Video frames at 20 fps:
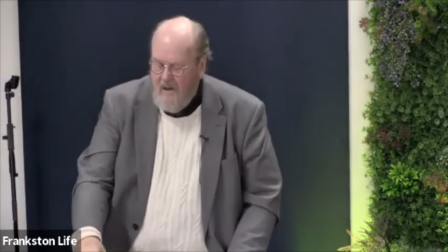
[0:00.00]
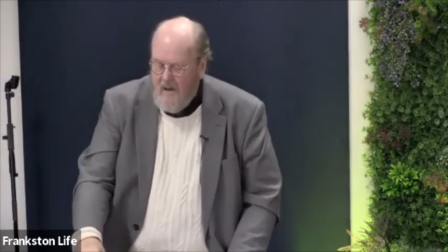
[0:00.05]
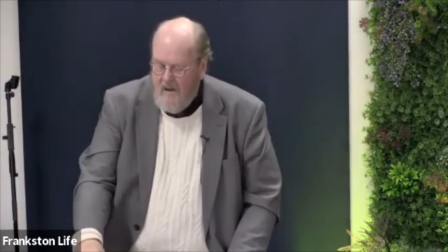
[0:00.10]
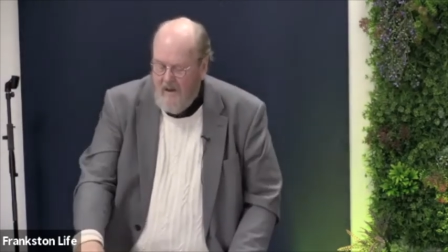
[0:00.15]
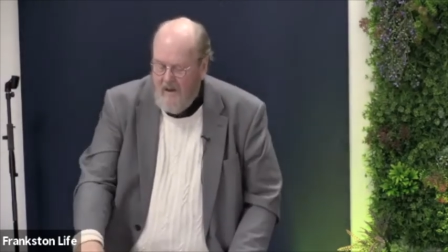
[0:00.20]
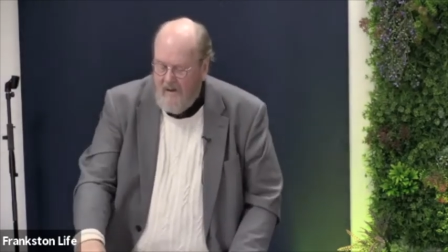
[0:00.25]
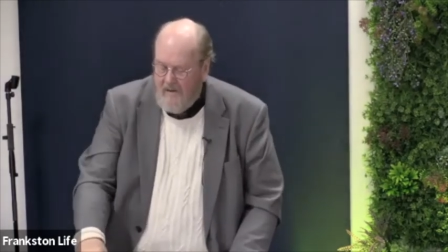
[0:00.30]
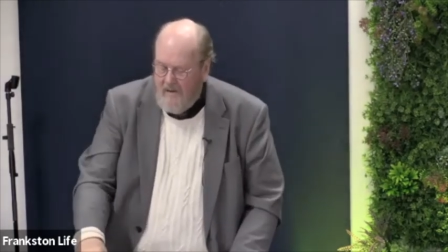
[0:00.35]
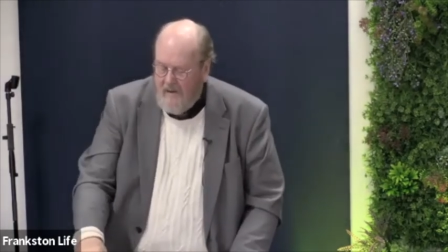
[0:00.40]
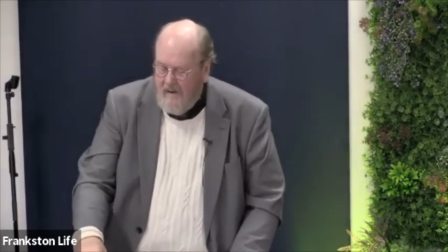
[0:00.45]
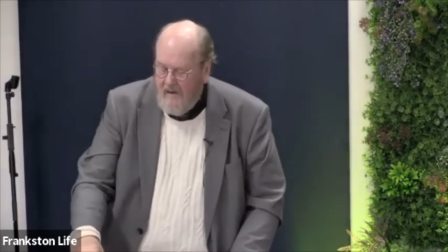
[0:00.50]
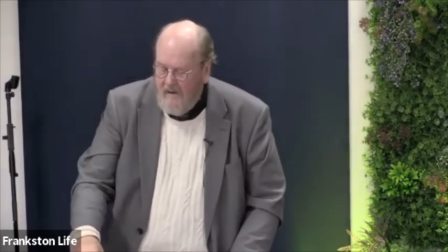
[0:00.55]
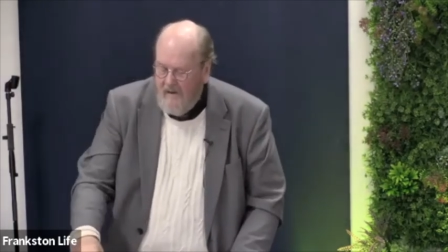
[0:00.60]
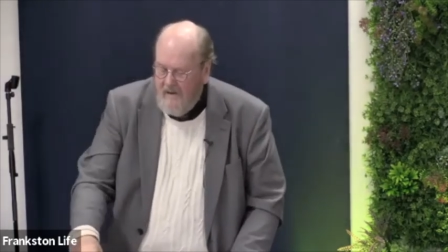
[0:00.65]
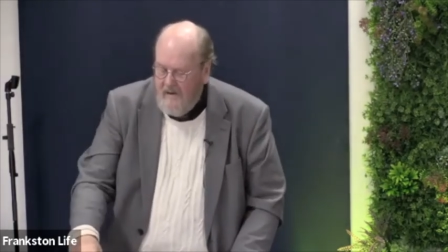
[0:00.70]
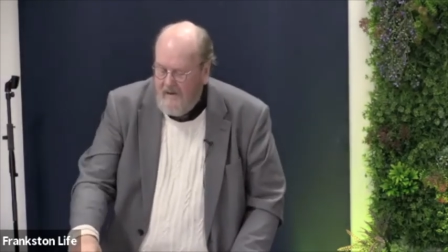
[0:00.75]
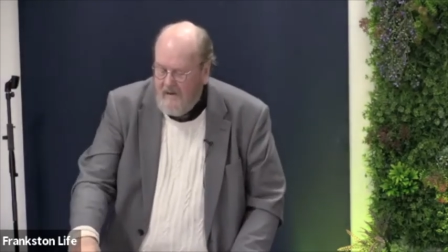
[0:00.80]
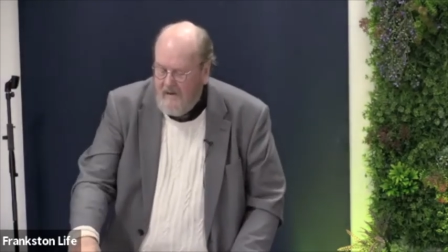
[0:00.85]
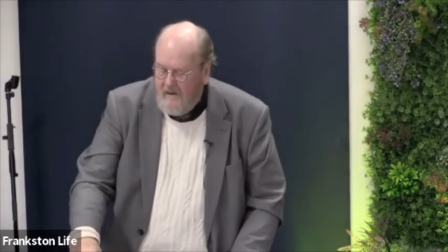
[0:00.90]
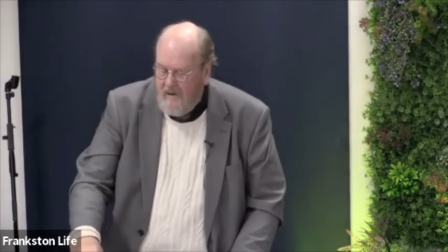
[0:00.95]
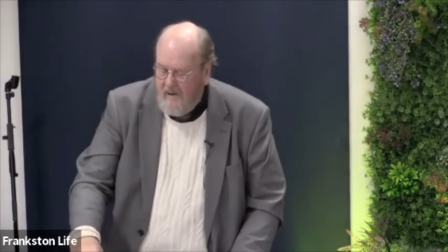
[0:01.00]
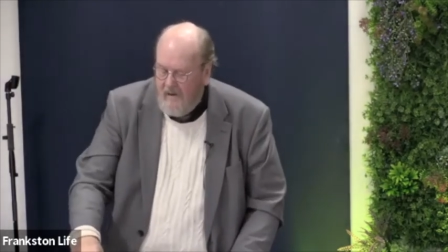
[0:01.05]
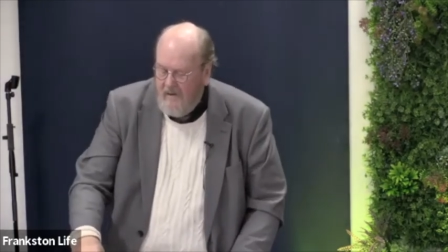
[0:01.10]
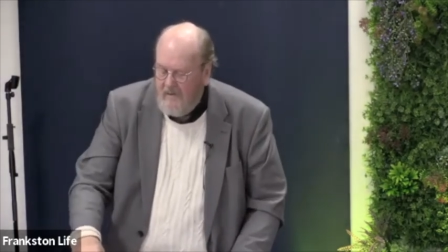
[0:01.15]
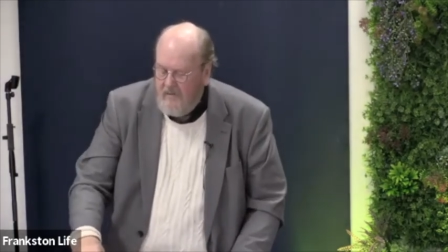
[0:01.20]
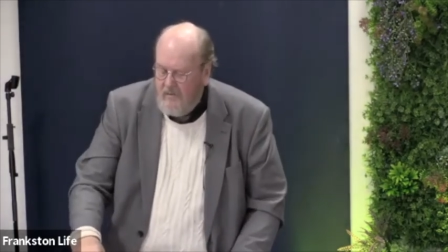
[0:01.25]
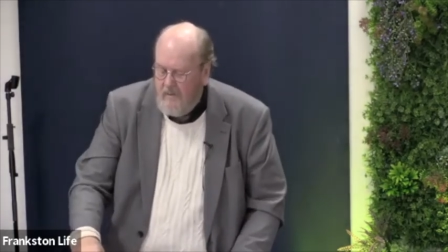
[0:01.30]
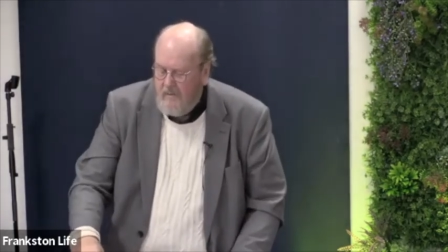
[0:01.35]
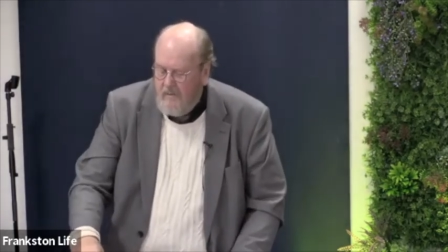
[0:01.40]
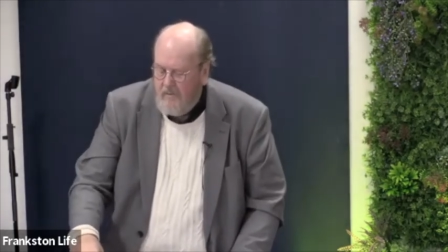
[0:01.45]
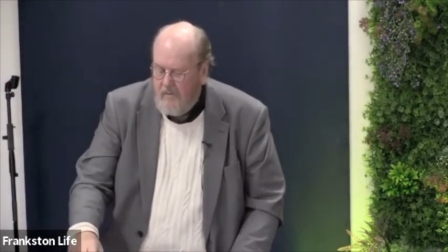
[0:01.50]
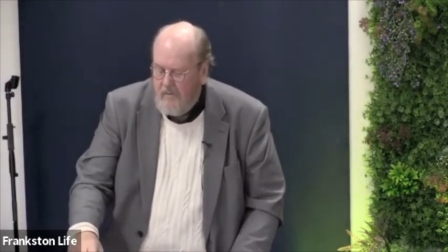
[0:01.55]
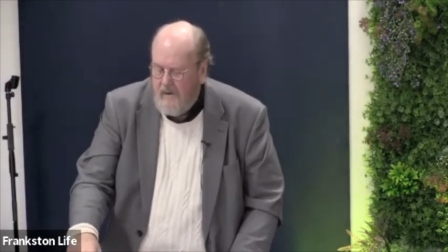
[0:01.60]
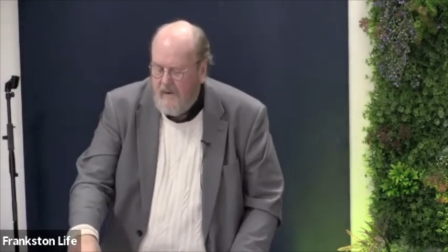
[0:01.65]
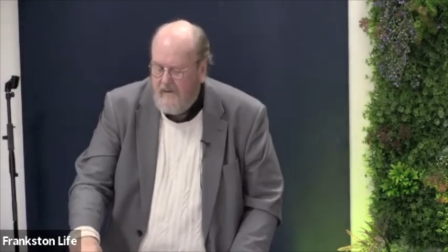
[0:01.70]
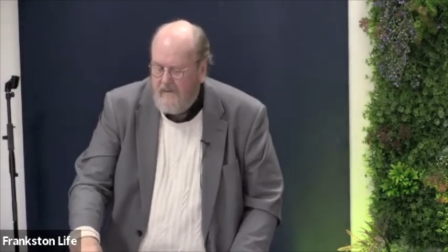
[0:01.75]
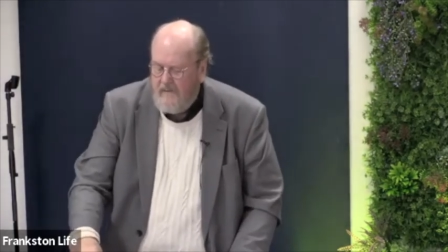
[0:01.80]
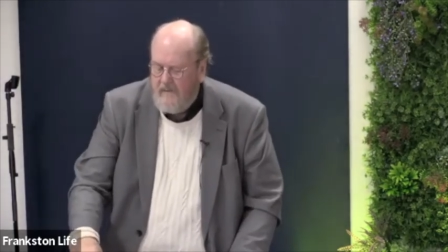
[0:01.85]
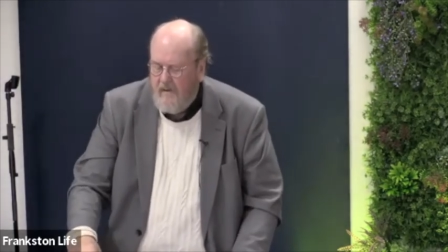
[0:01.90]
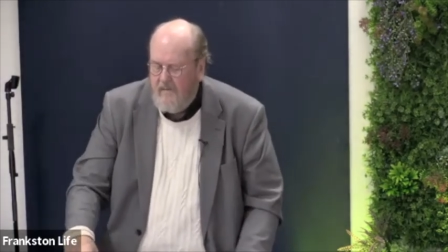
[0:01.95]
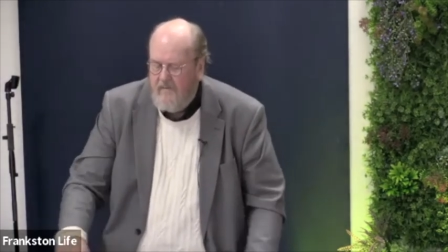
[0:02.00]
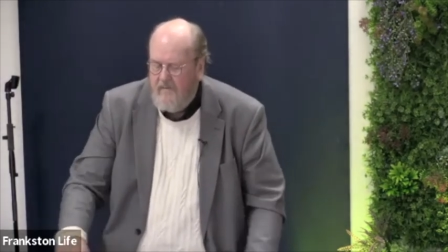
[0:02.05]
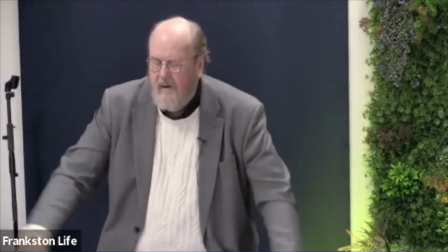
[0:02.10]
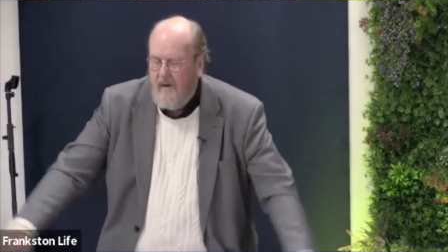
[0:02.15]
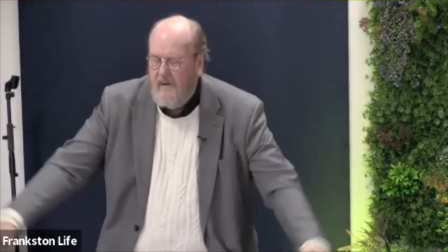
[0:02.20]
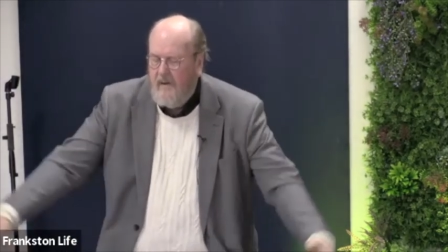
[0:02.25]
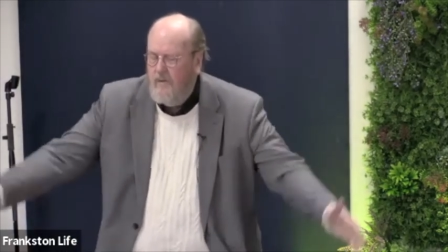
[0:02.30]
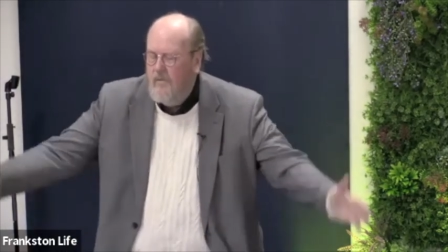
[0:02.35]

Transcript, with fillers: Okay, I need to close with prayer. So, Father,